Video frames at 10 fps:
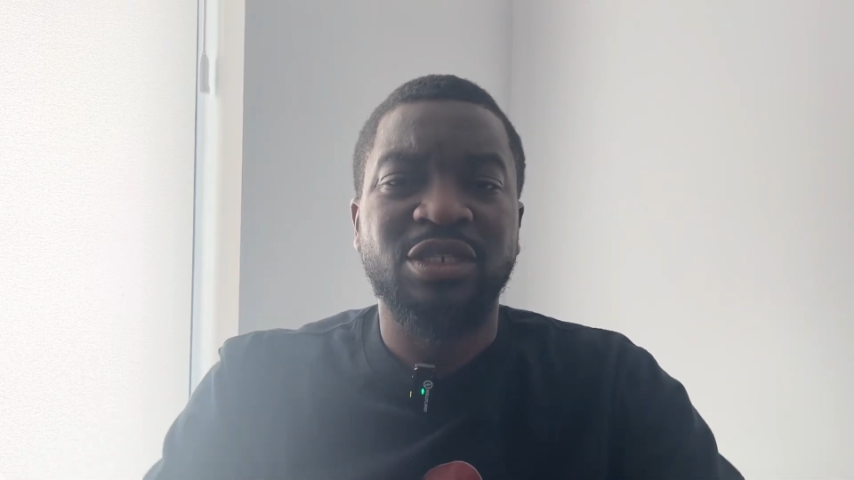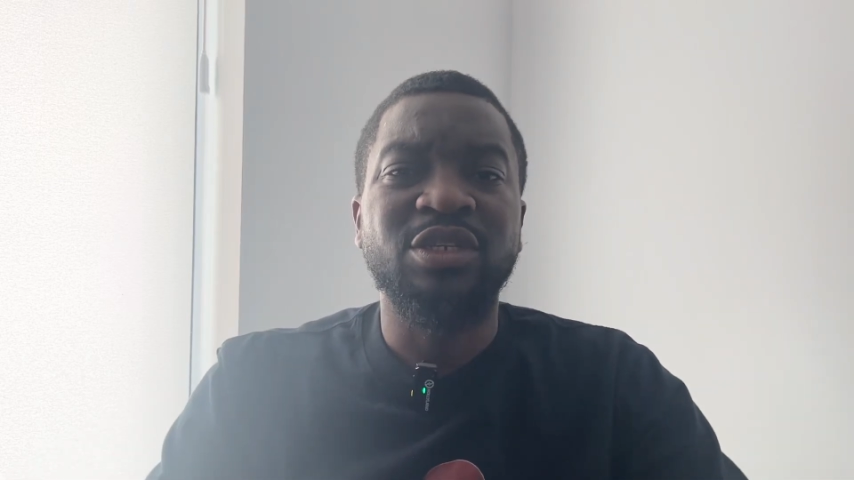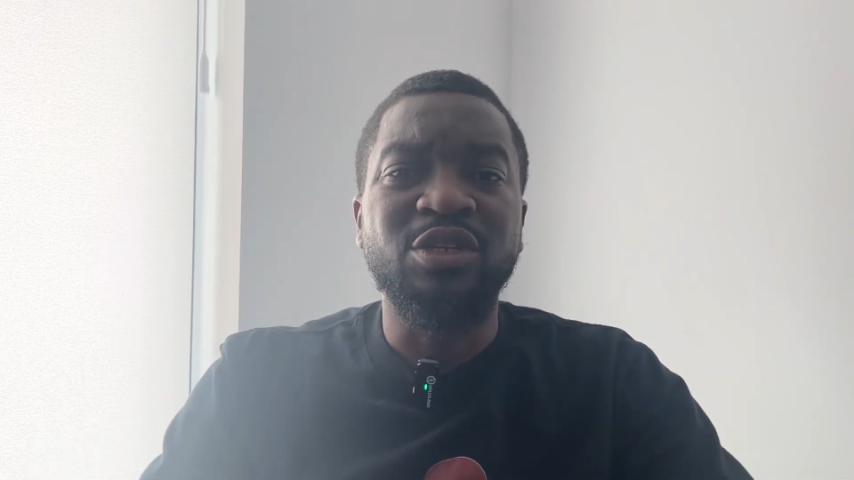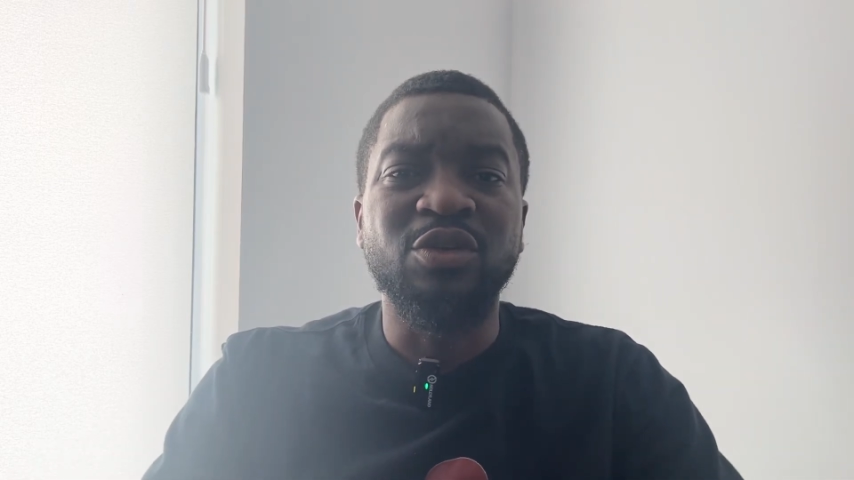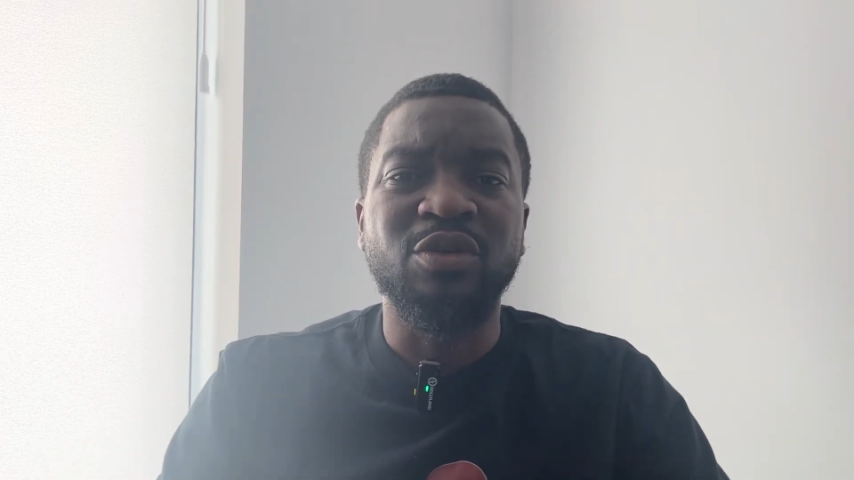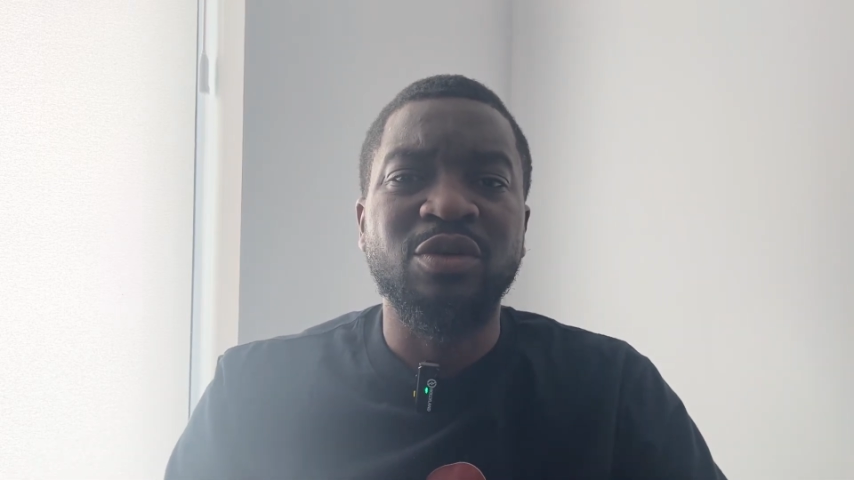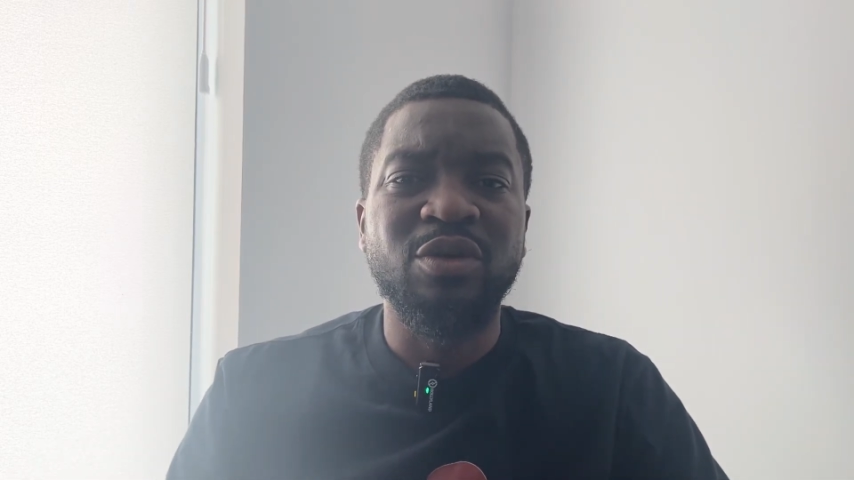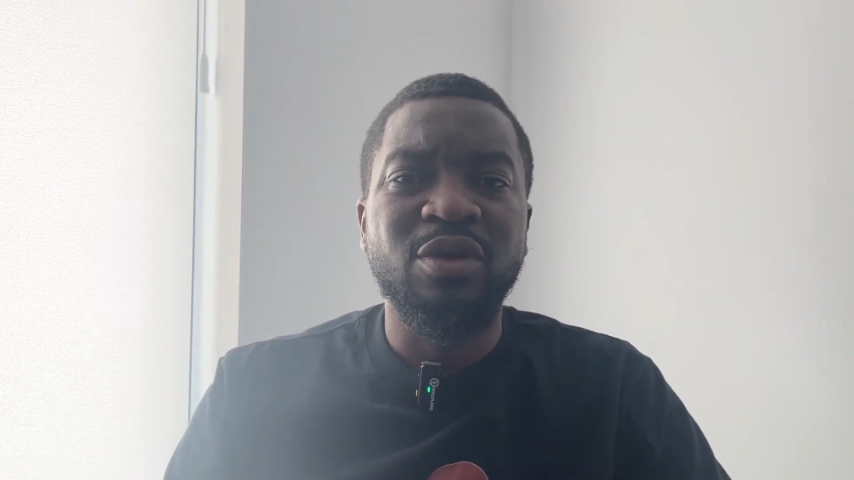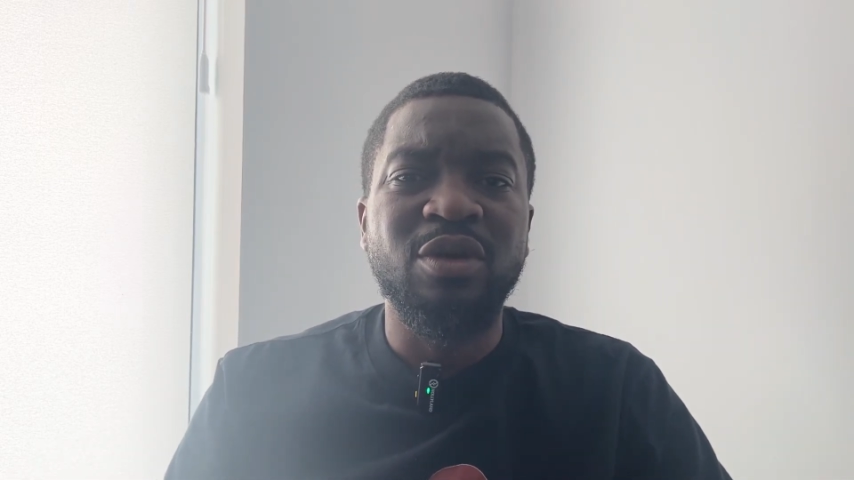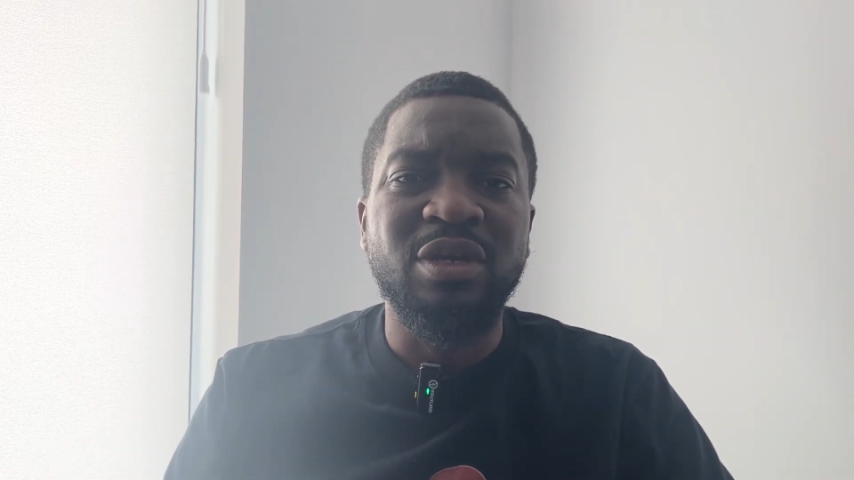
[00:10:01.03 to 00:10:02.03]
you know,
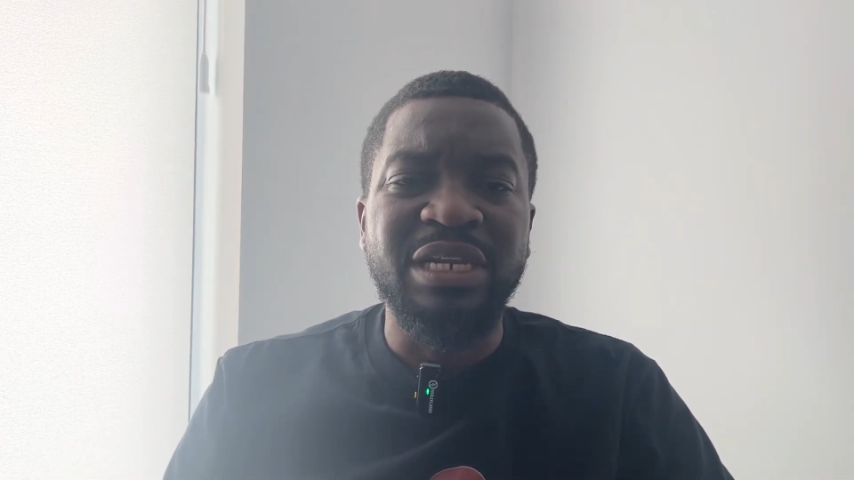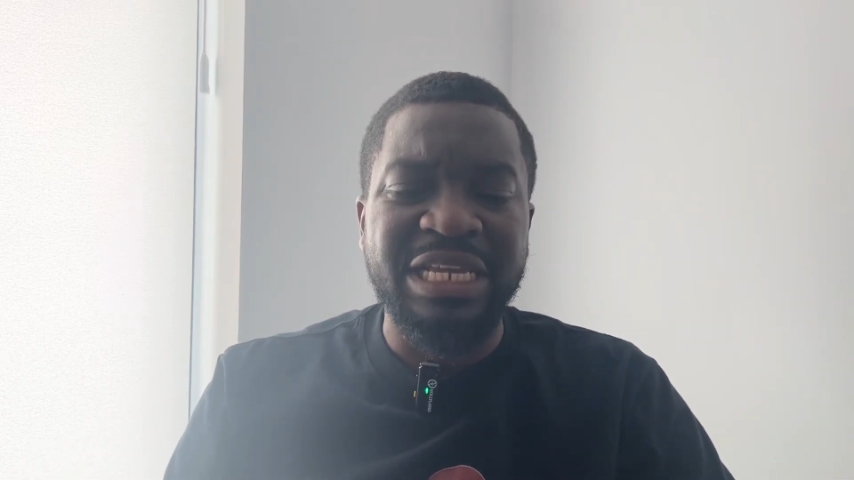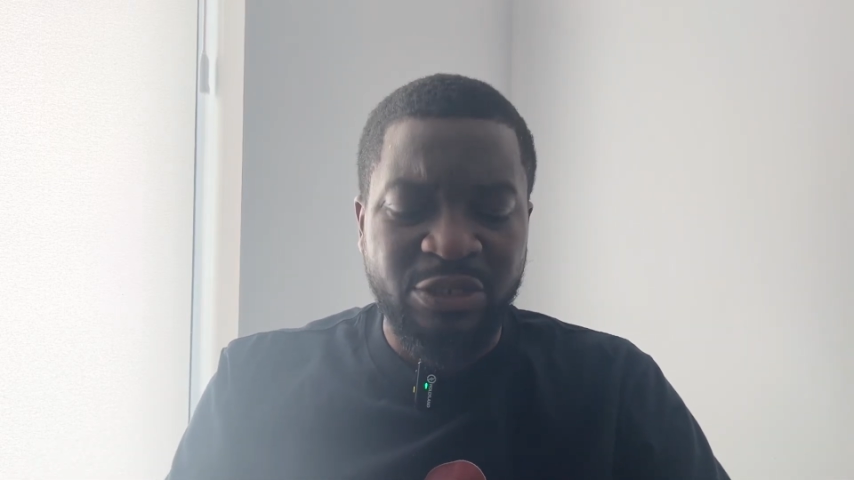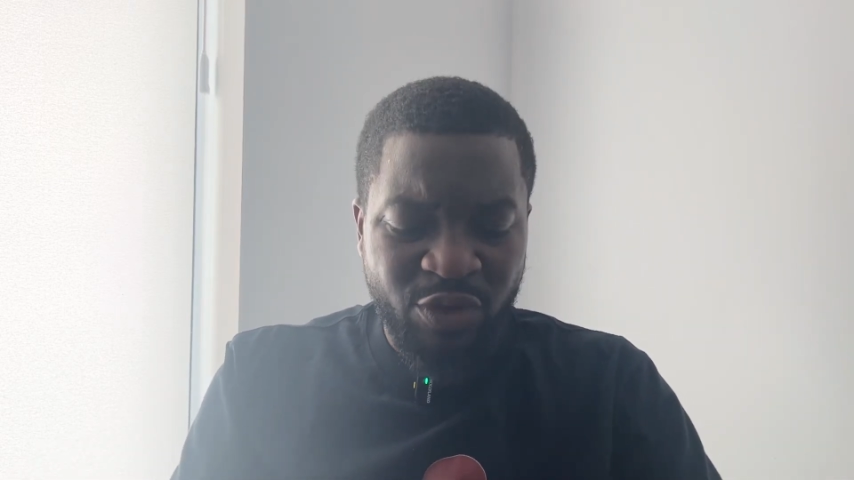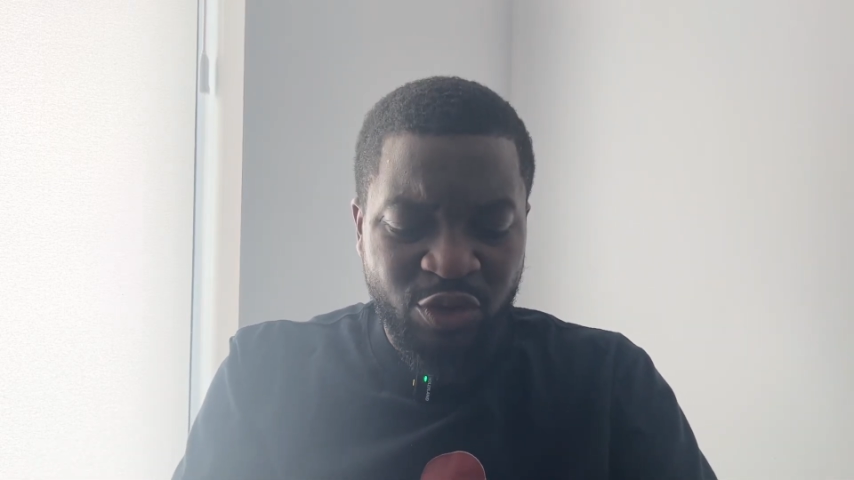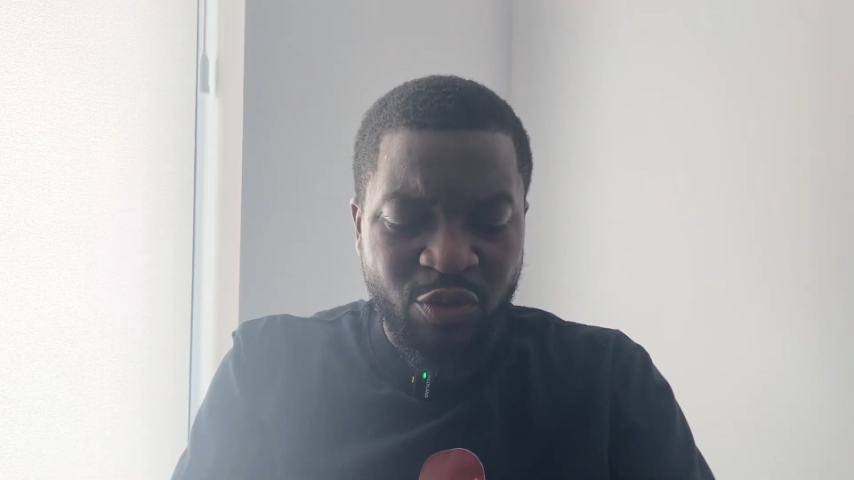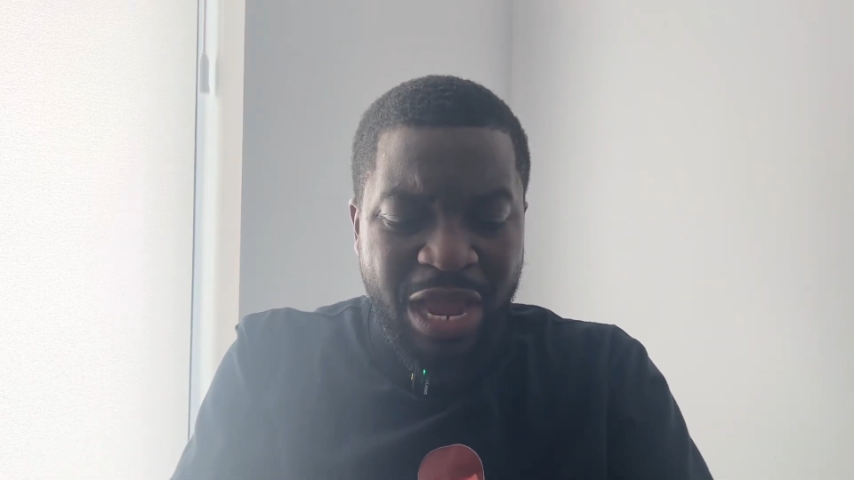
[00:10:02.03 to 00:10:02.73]
there's a way you